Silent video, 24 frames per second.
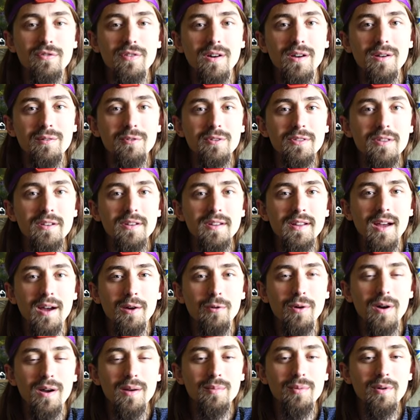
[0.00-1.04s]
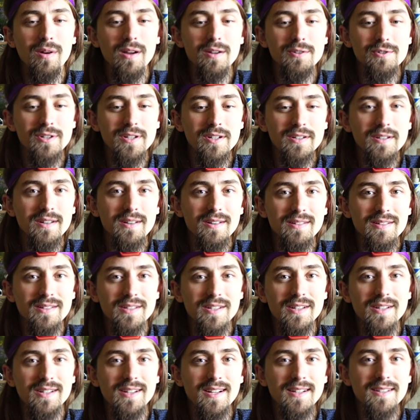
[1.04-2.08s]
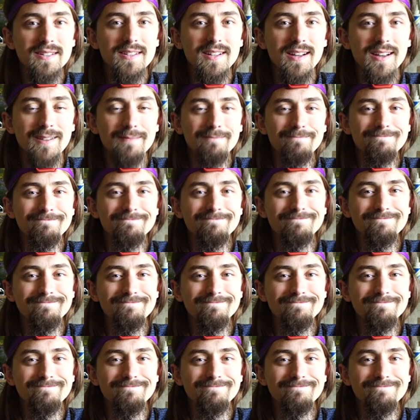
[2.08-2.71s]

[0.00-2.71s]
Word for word: fun with a DIY project. See you next time.